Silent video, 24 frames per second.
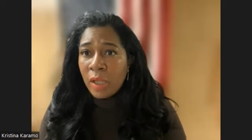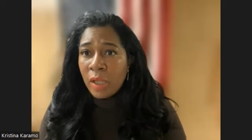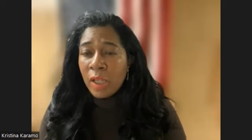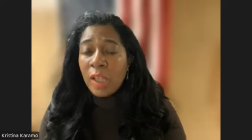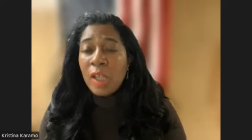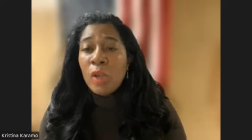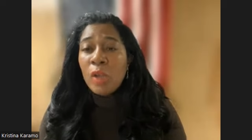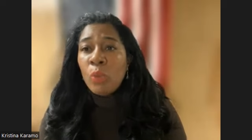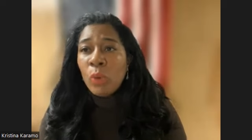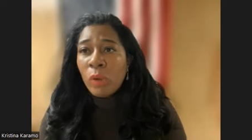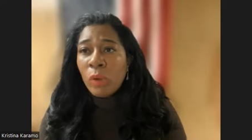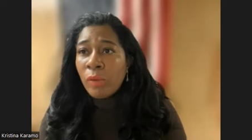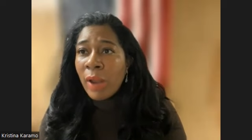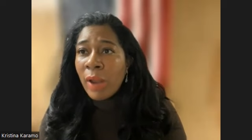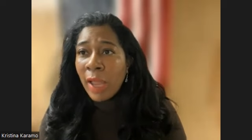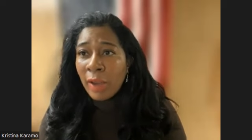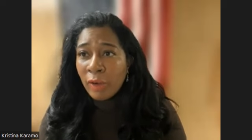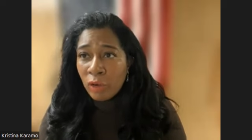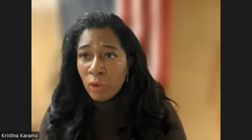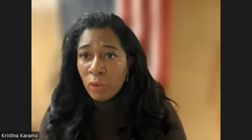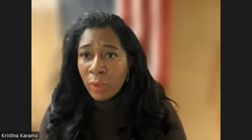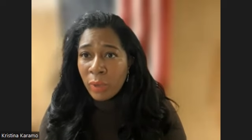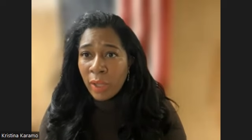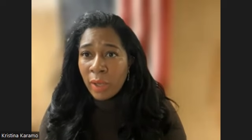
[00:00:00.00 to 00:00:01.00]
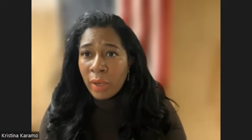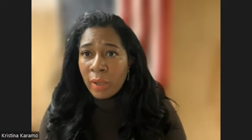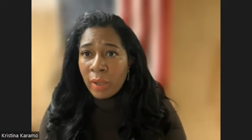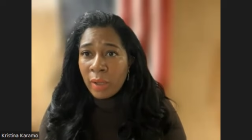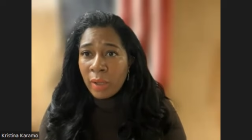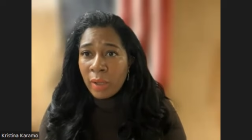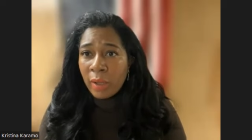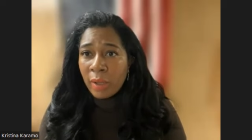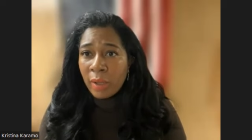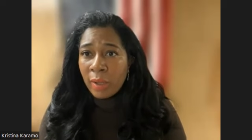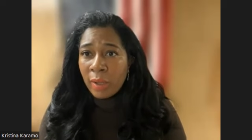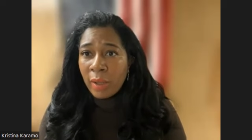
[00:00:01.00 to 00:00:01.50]
He will not do it
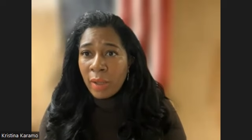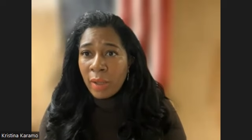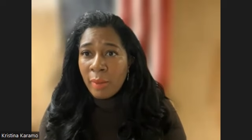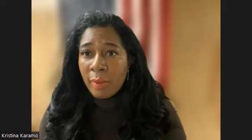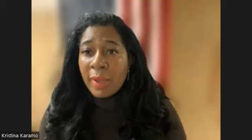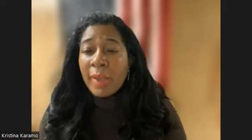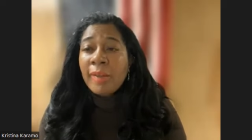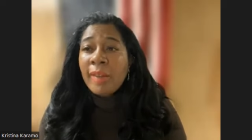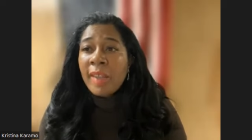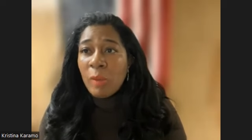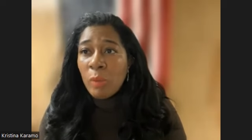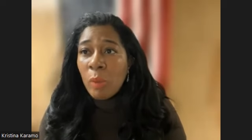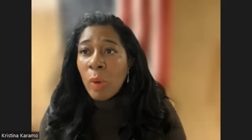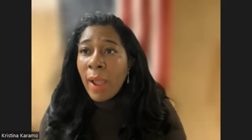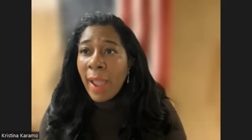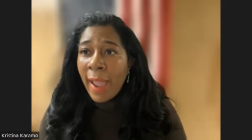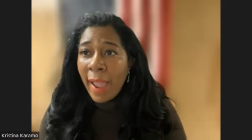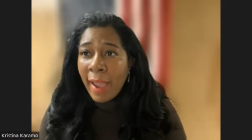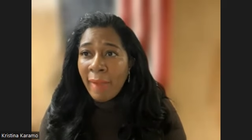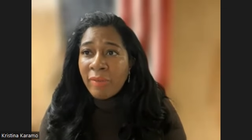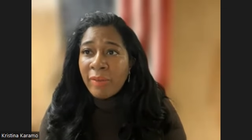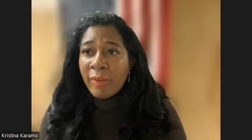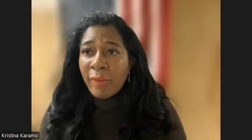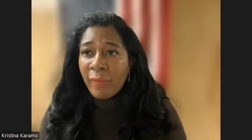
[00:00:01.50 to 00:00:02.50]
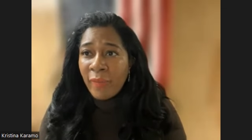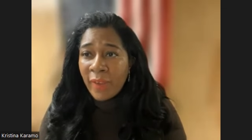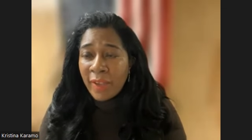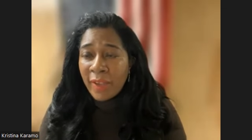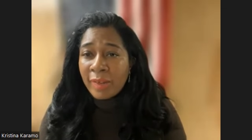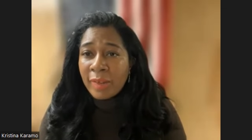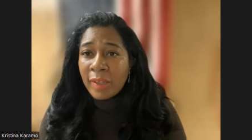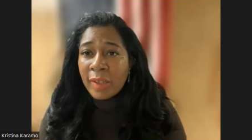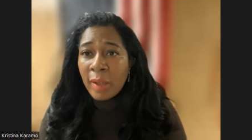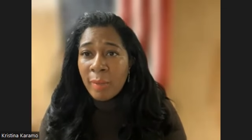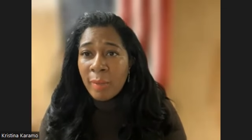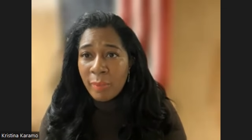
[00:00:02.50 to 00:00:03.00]
because he will have to face
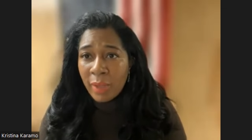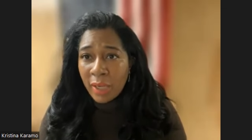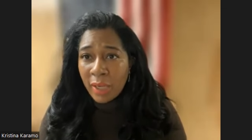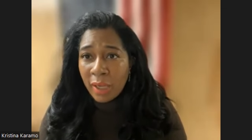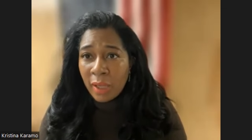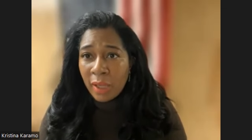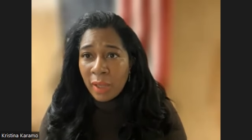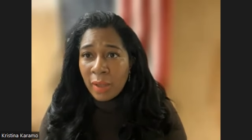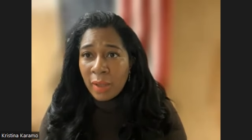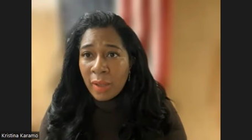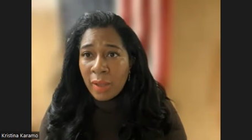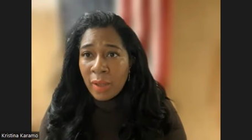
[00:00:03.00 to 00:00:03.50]
the committee,